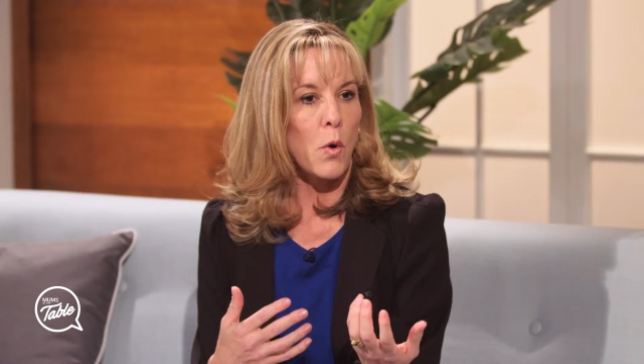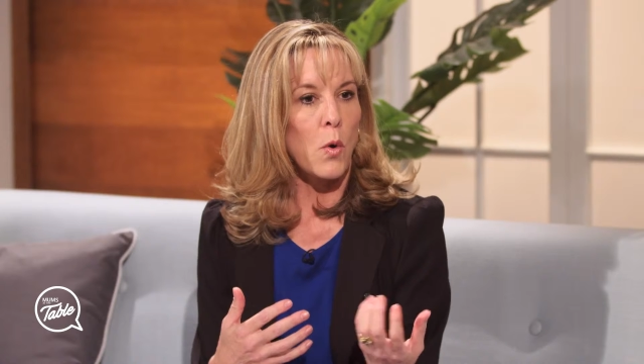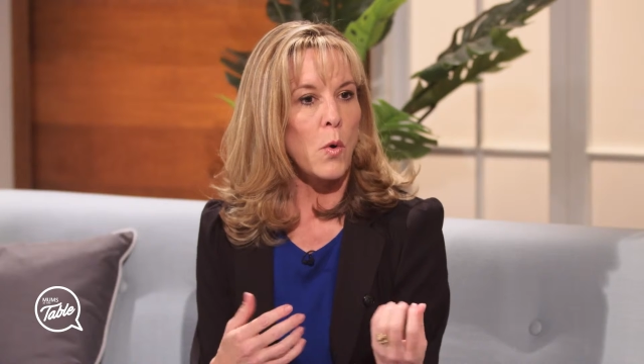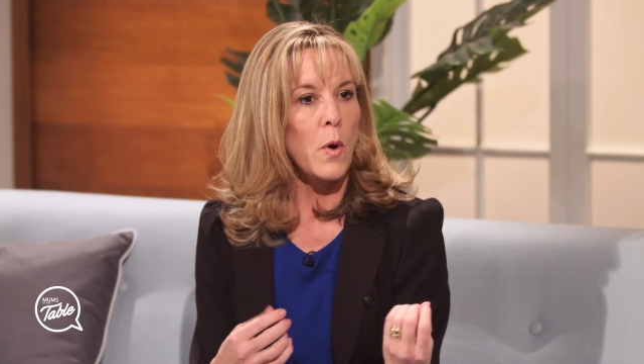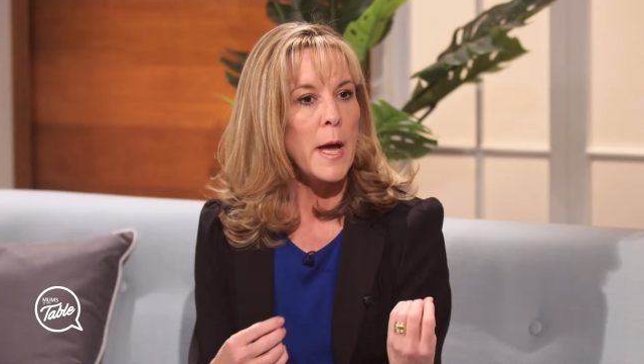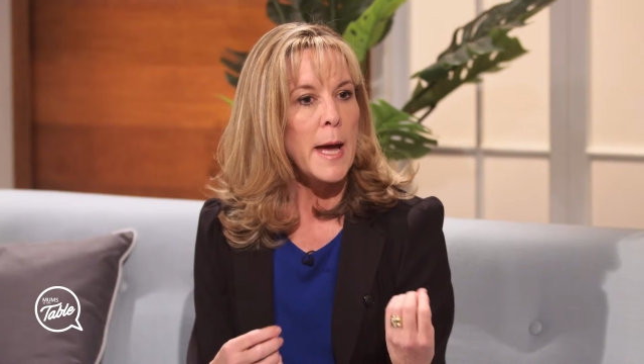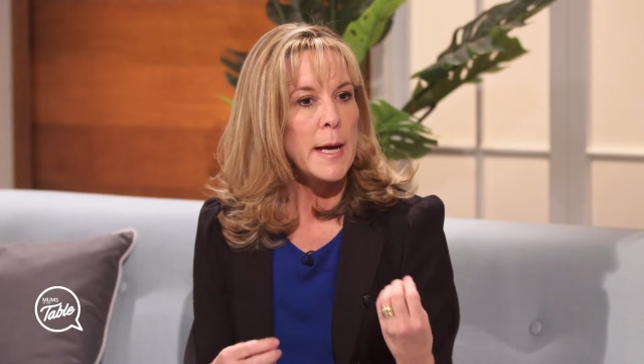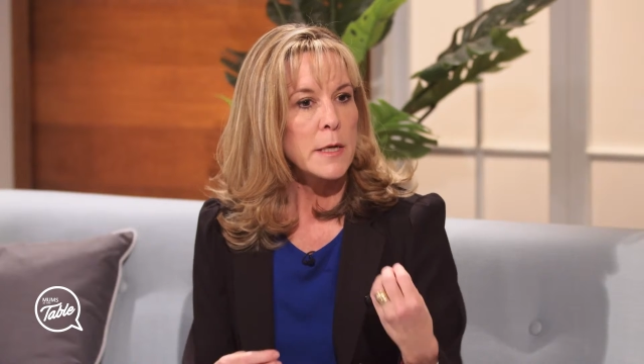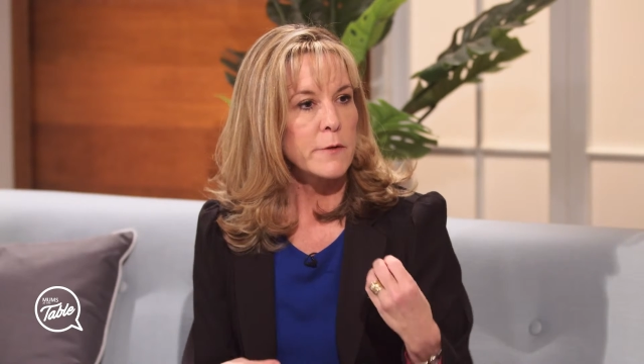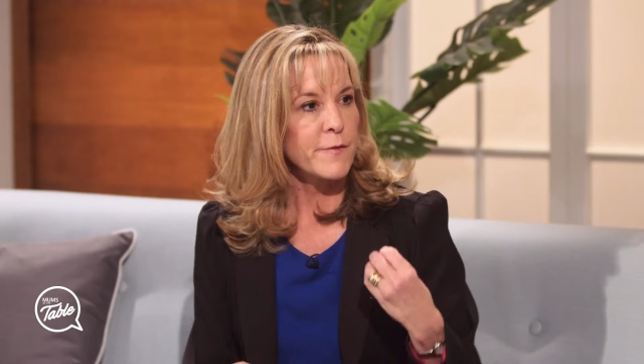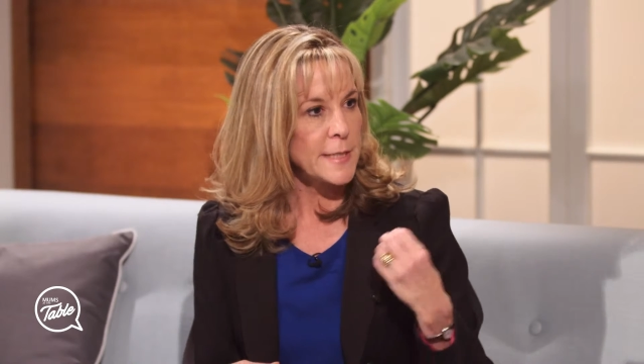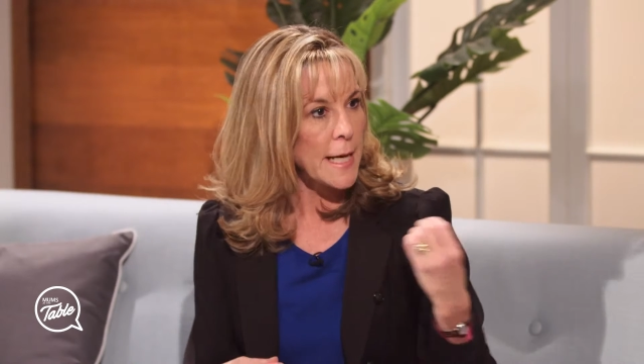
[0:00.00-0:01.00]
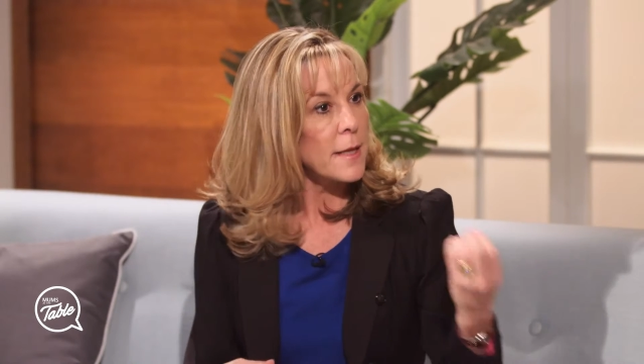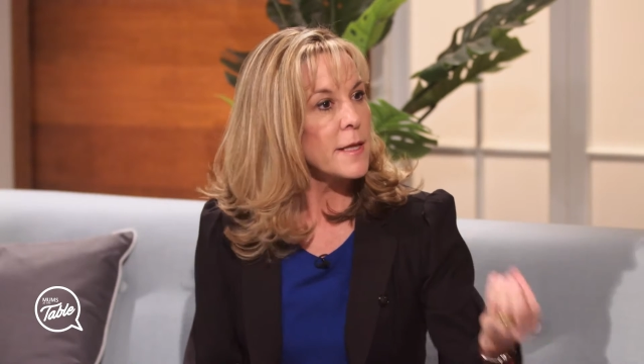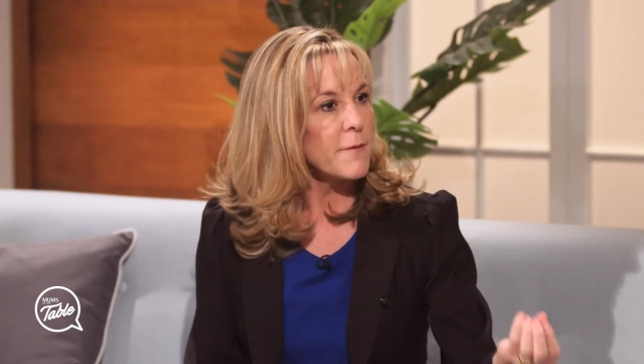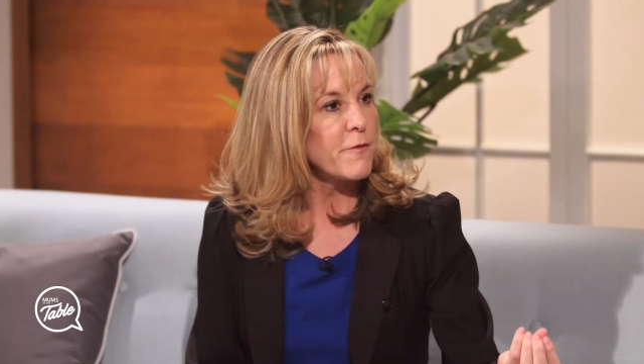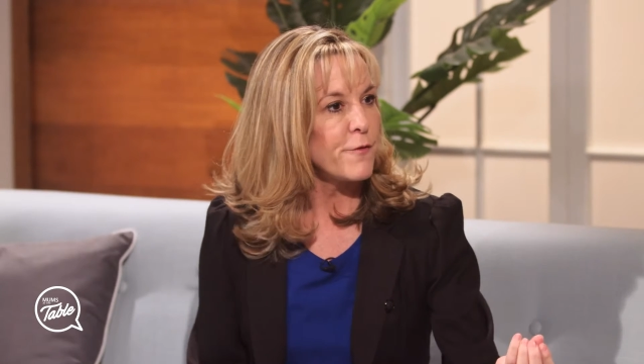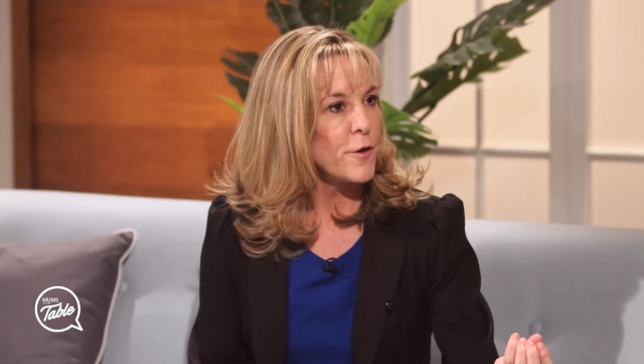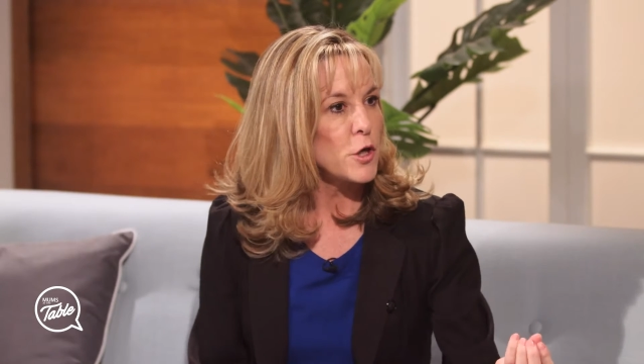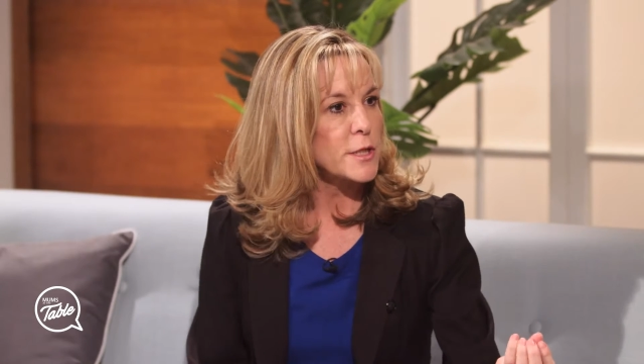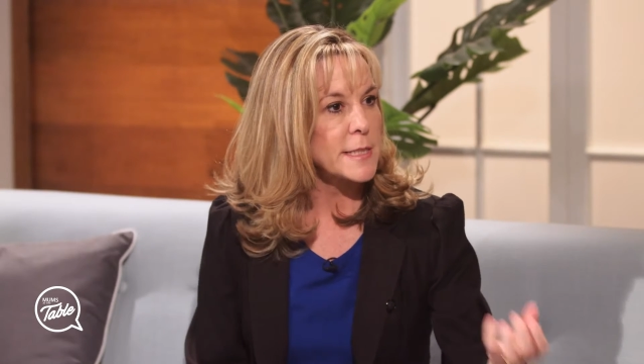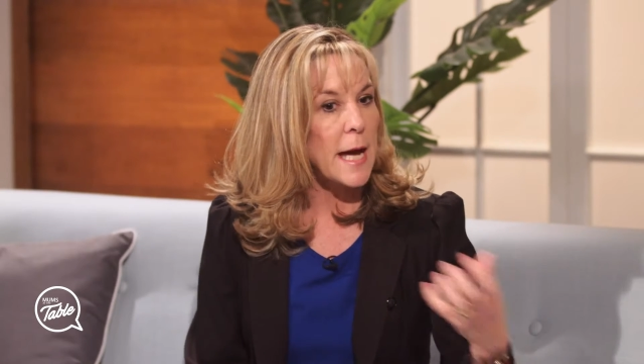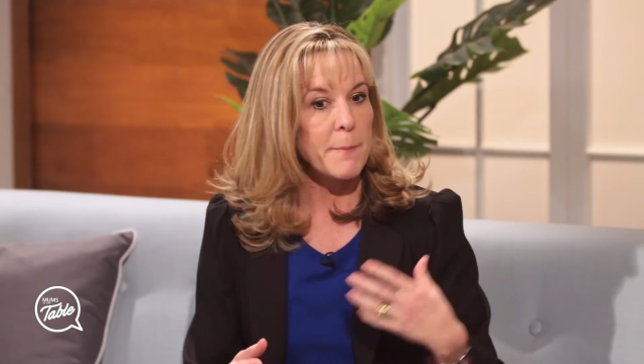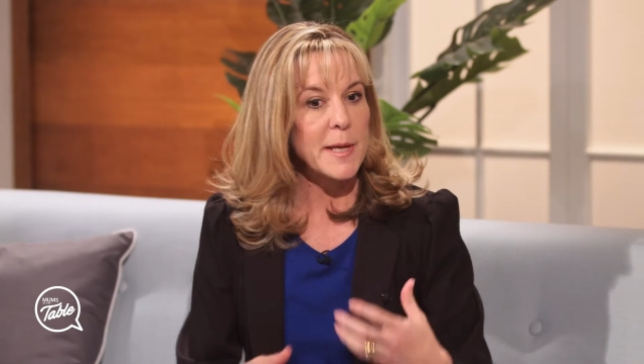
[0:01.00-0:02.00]
or tell them
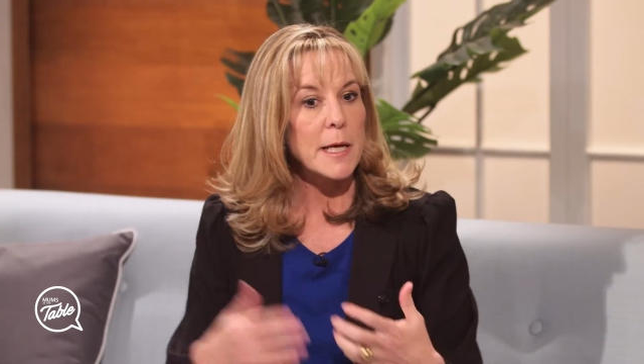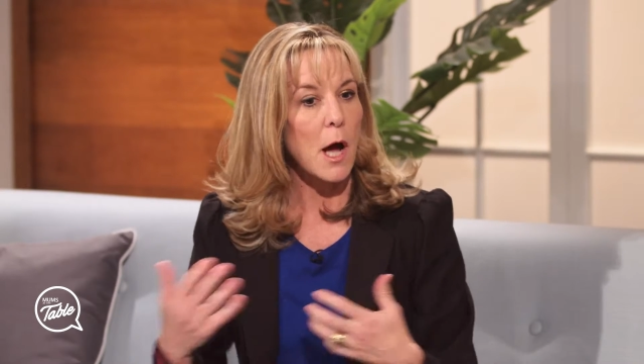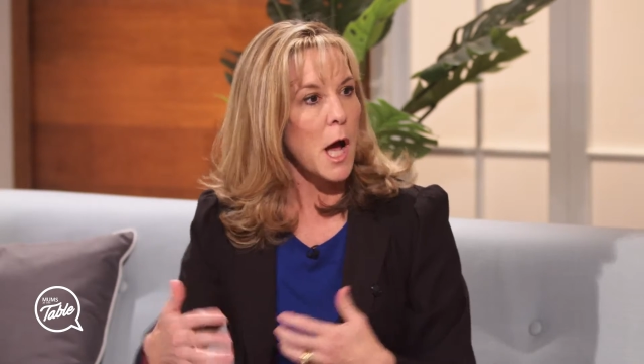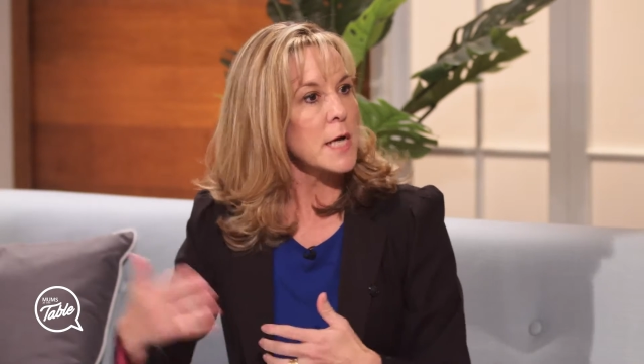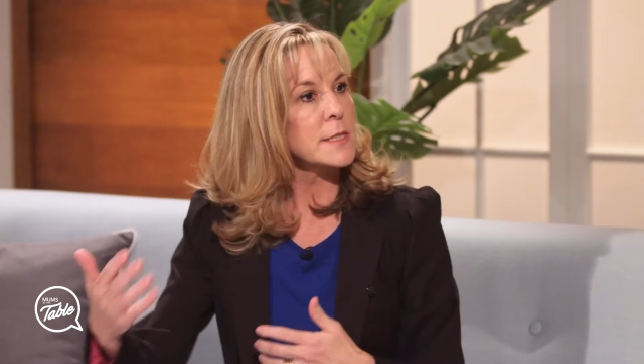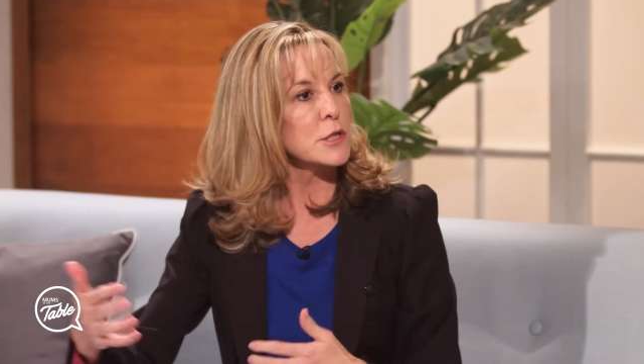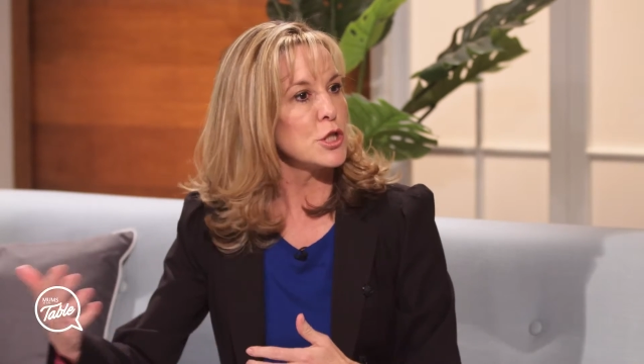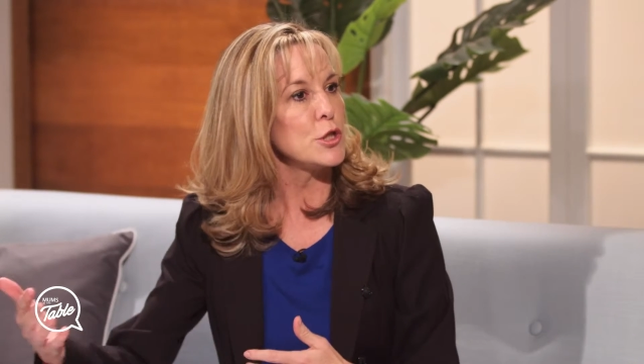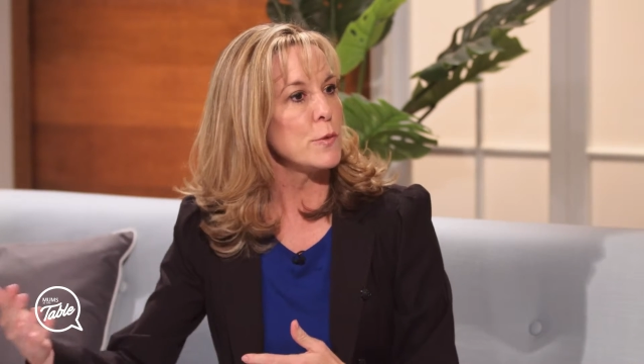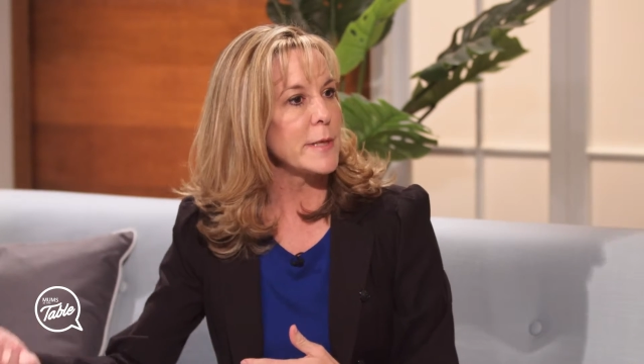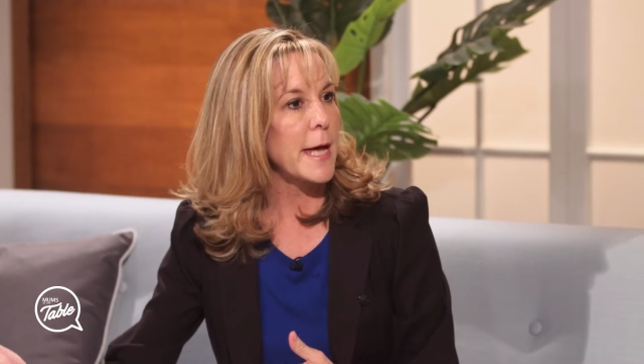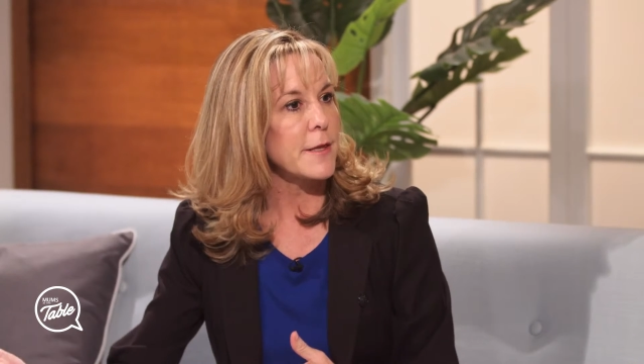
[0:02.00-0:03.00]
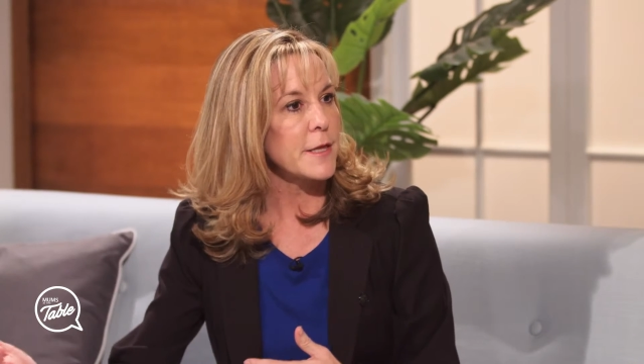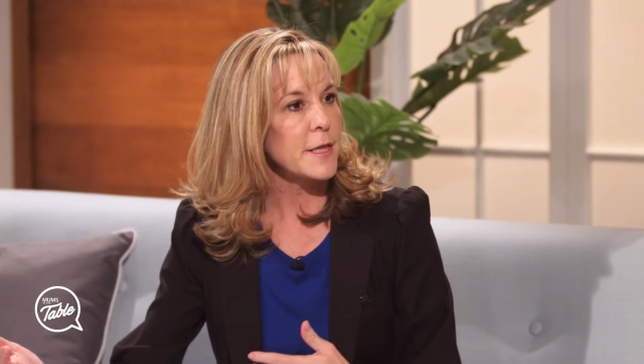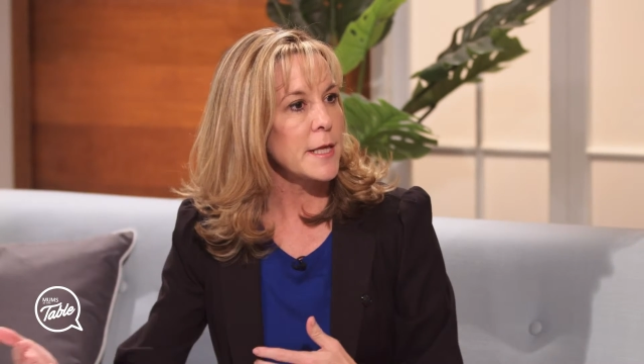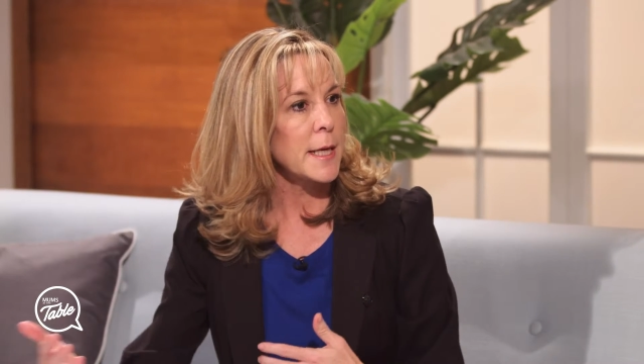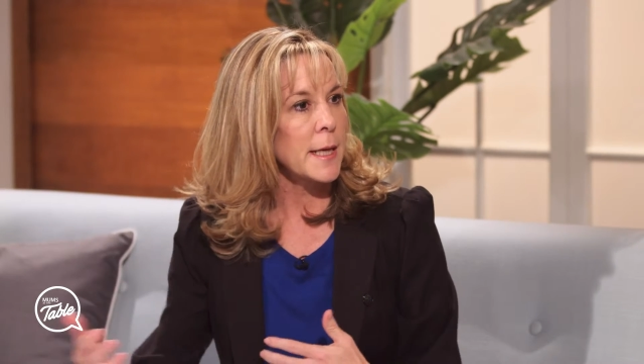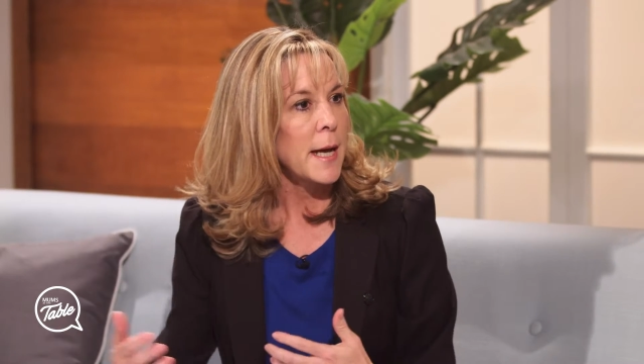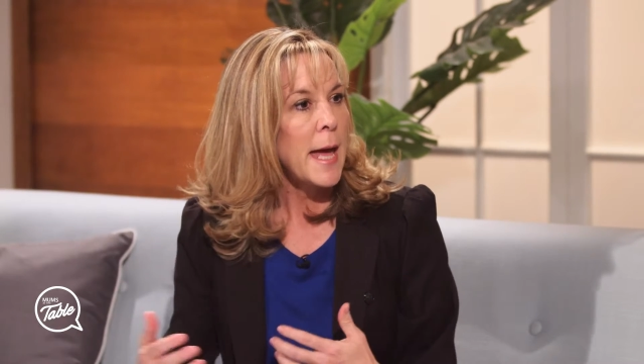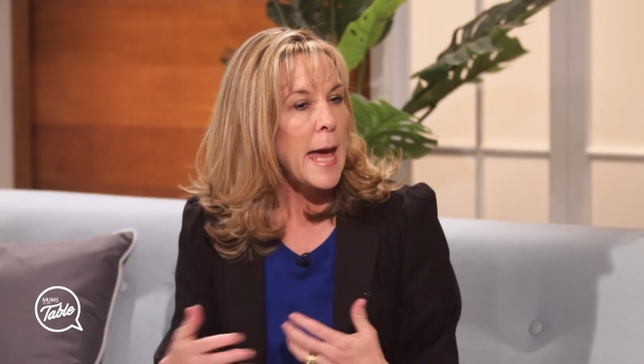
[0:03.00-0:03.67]
first, I'm being asked to do another thing.